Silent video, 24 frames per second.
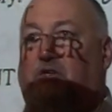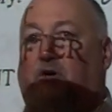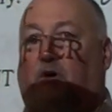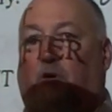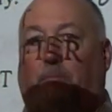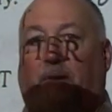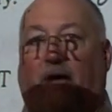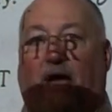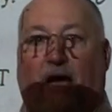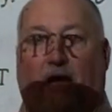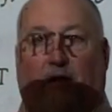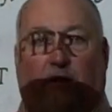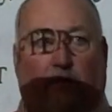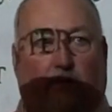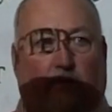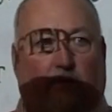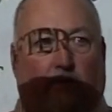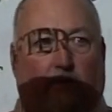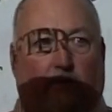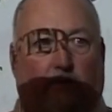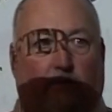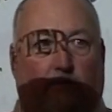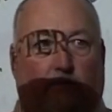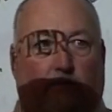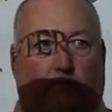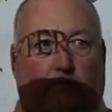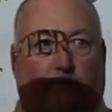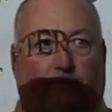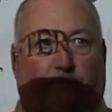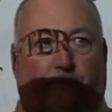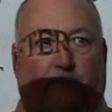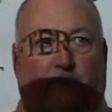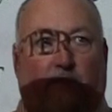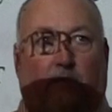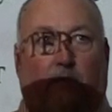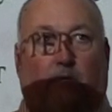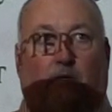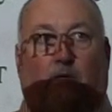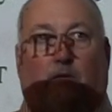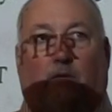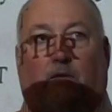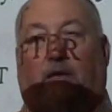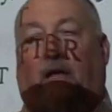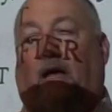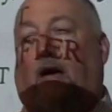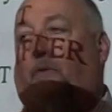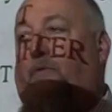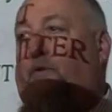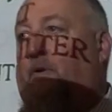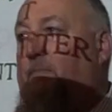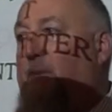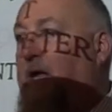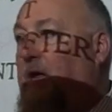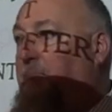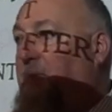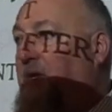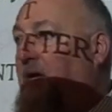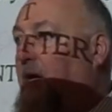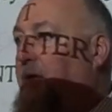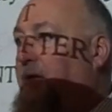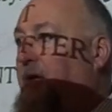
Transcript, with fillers: no battery. Now, there may be